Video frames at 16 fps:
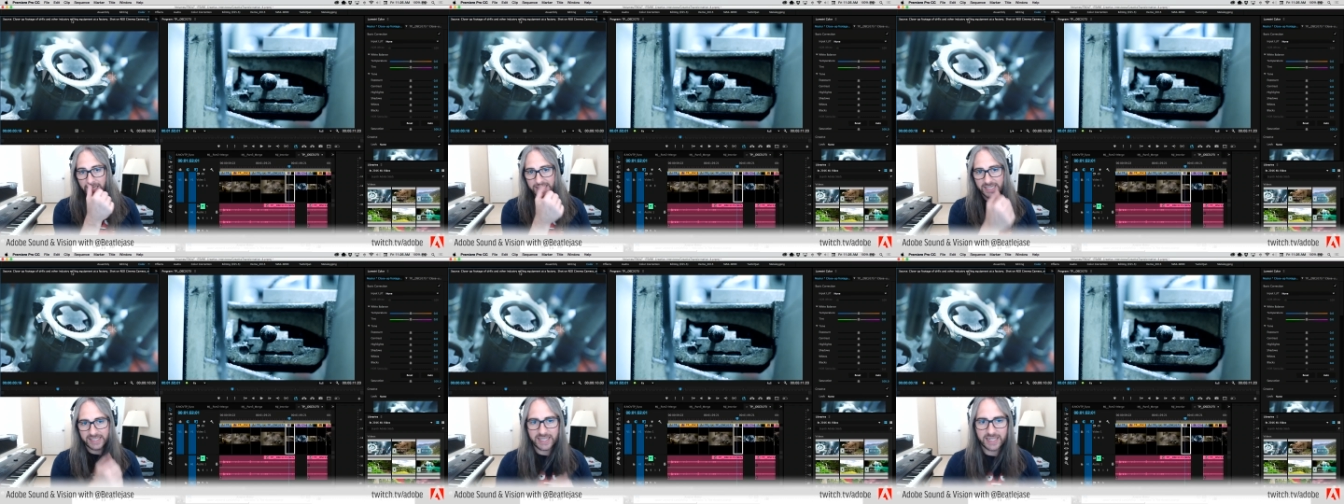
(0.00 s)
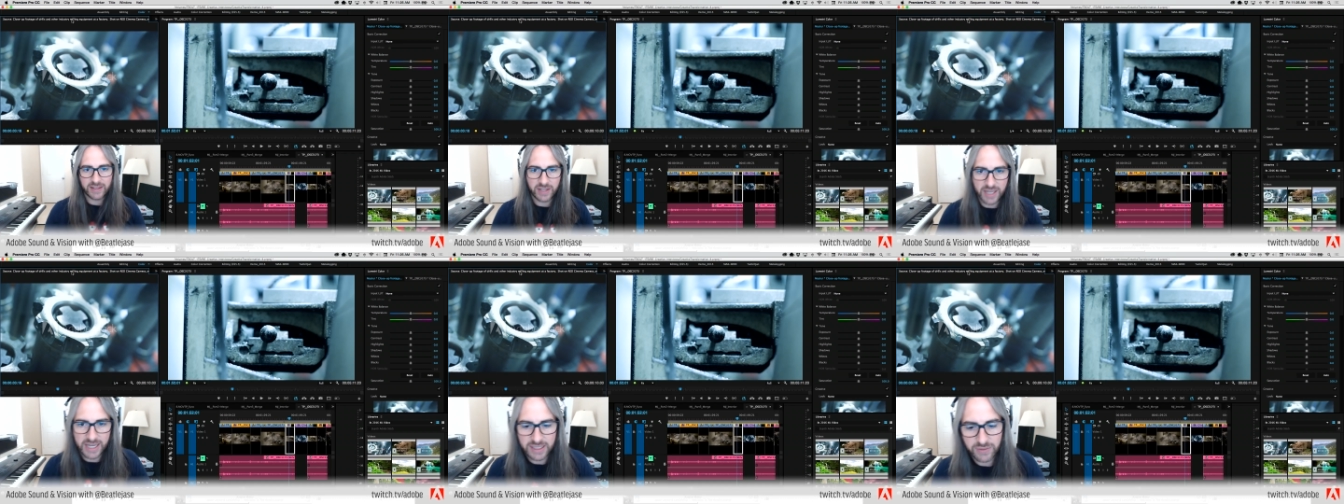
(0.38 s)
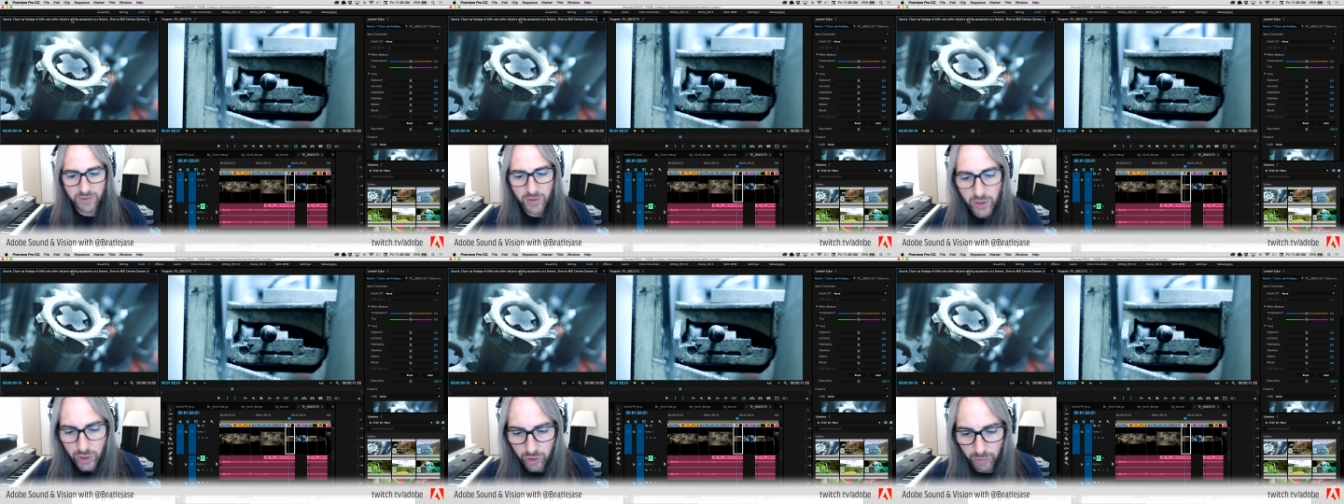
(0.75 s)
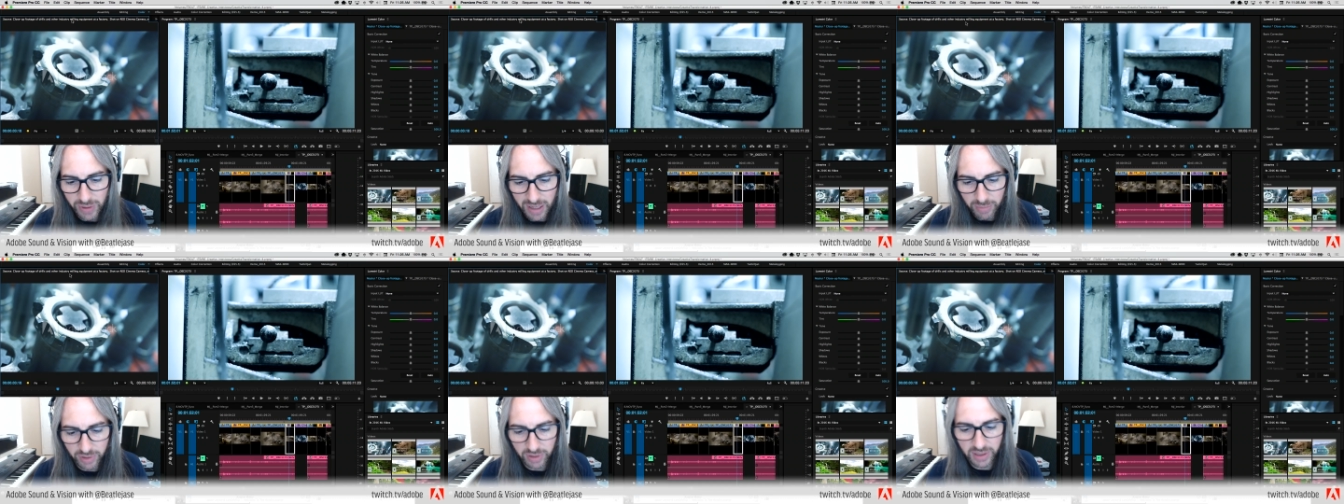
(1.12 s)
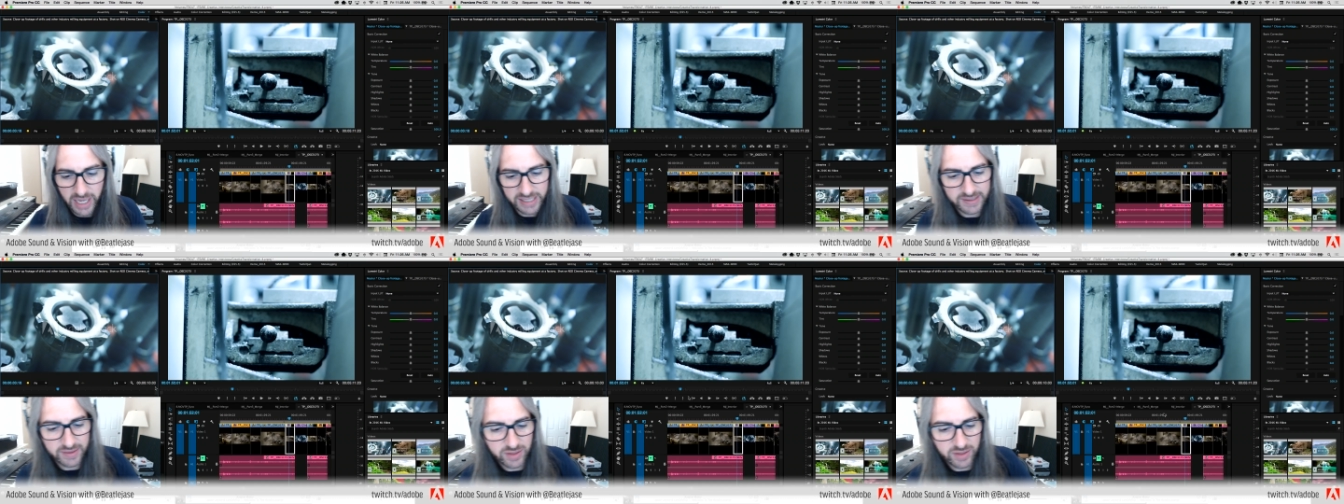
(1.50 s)
And as I said, in the next version, you'll be able to
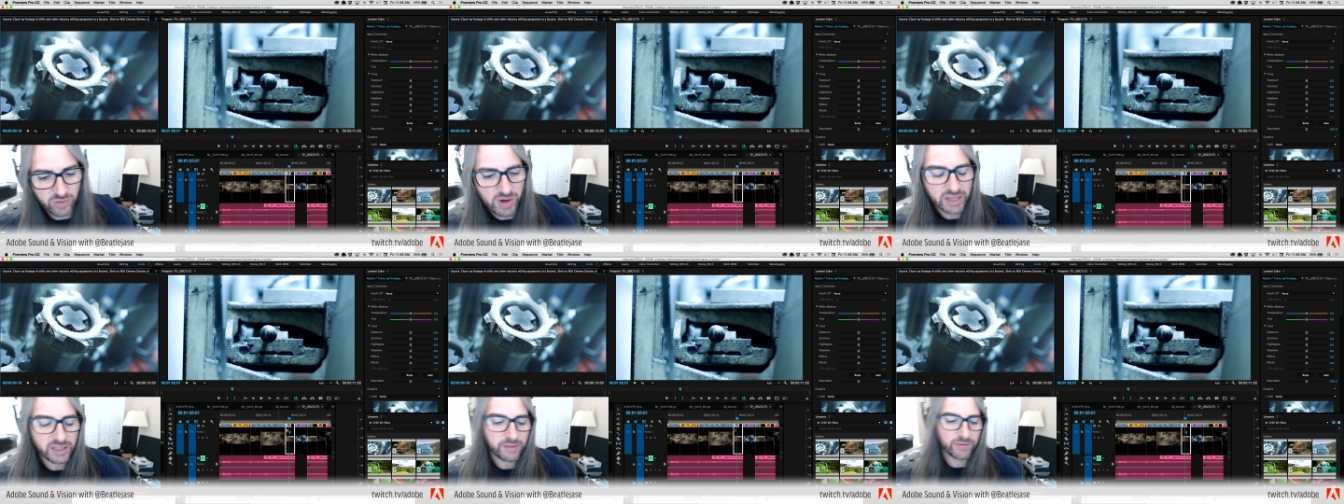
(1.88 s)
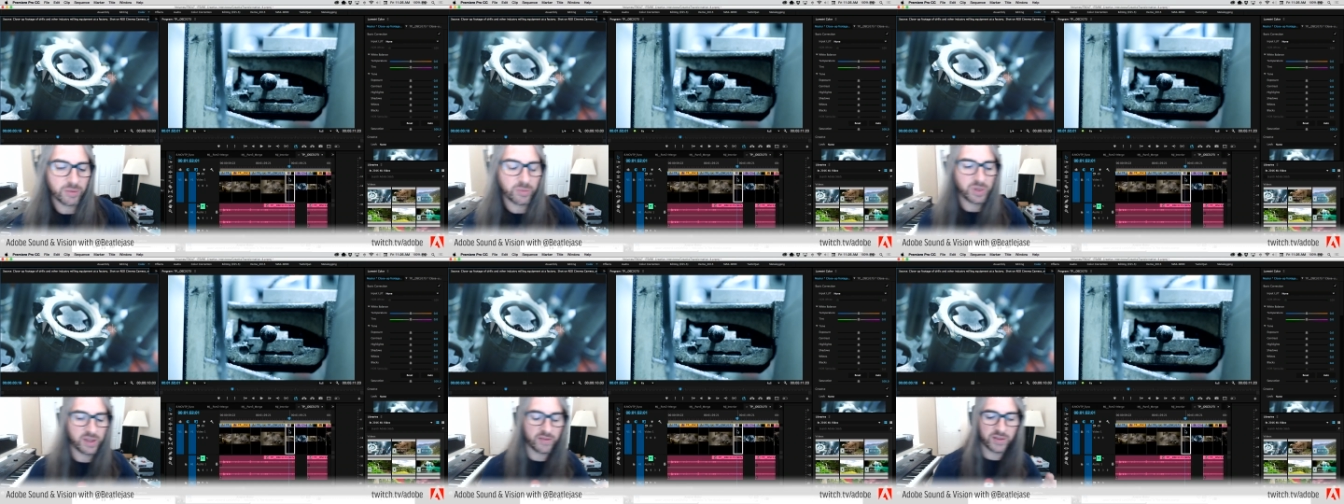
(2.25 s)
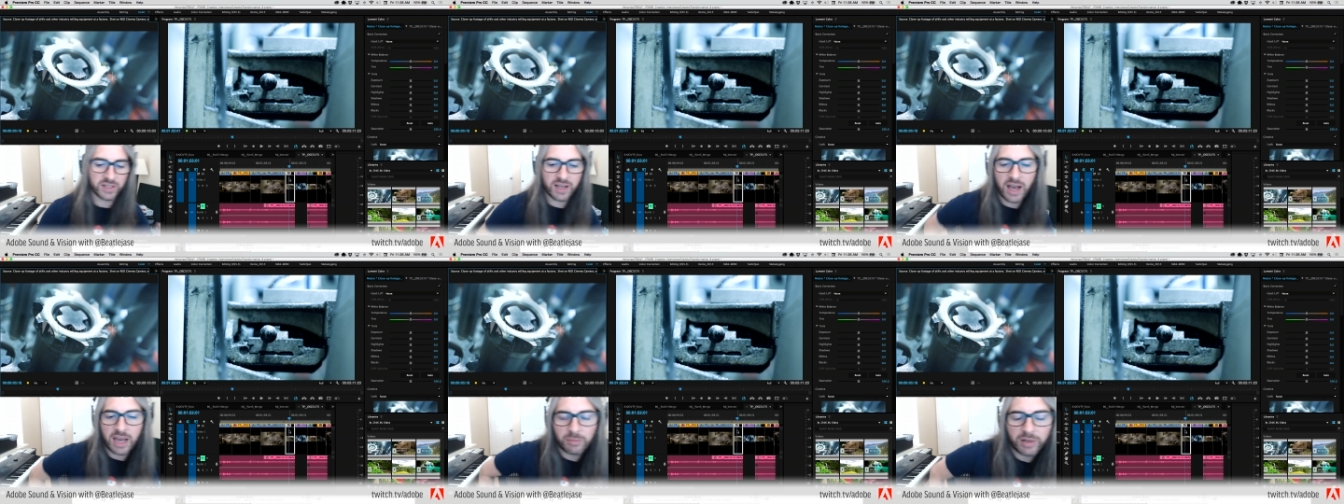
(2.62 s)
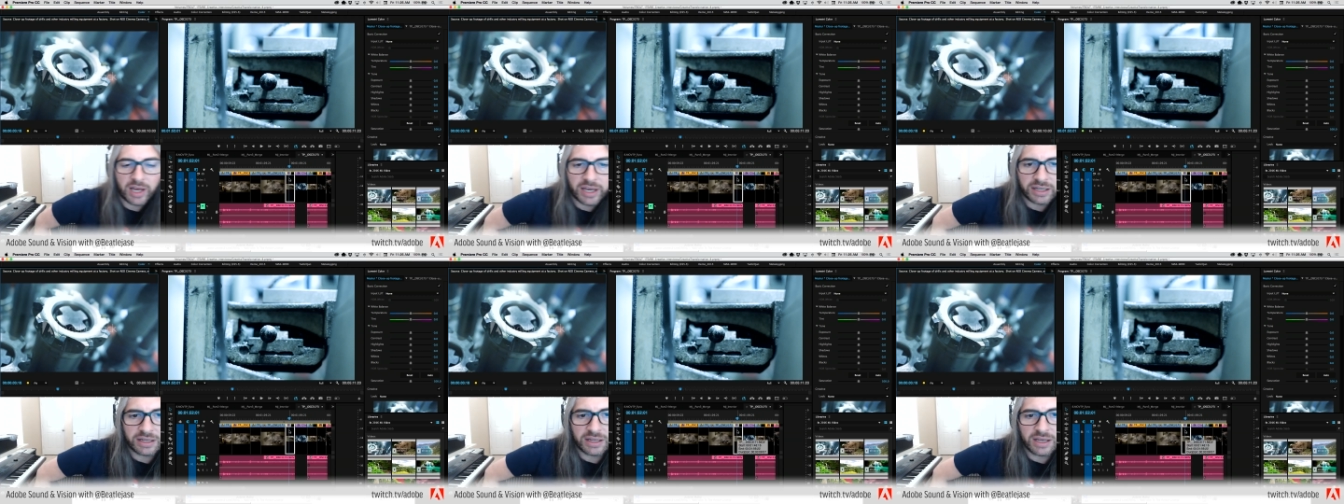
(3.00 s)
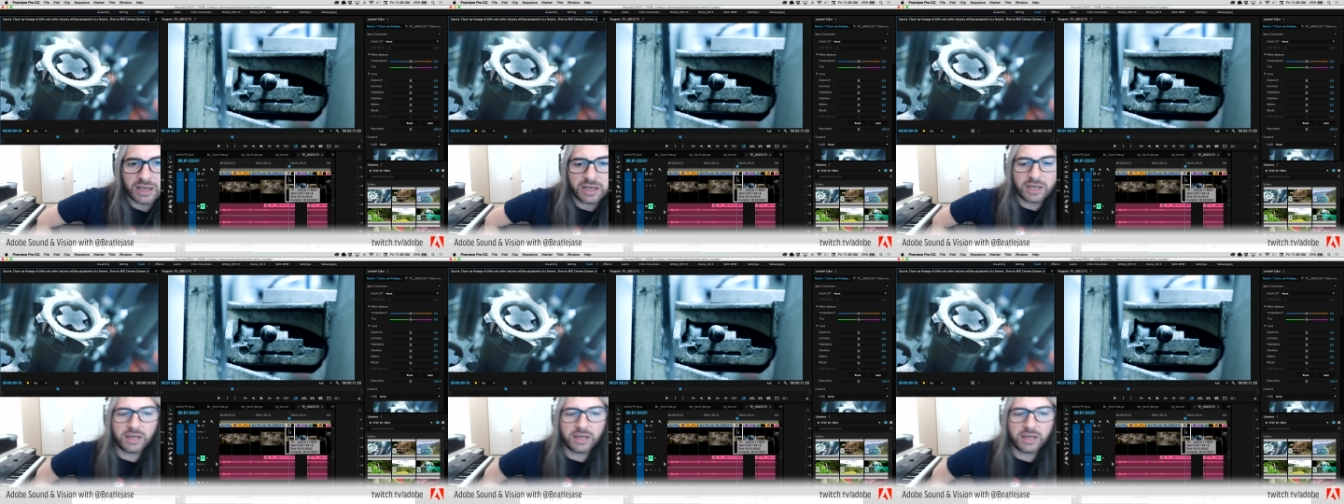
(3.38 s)
license directly from within the timeline